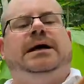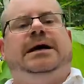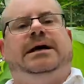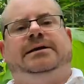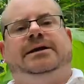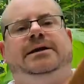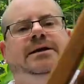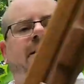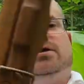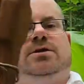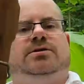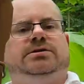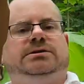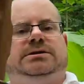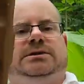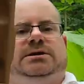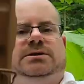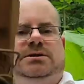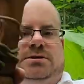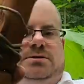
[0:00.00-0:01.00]
And then it
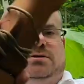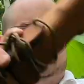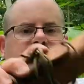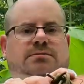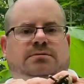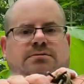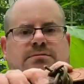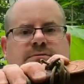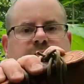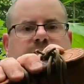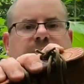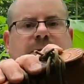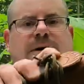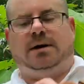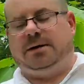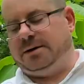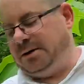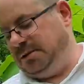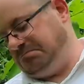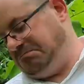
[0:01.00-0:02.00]
goes into the
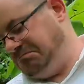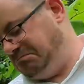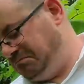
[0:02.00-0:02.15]
pocket.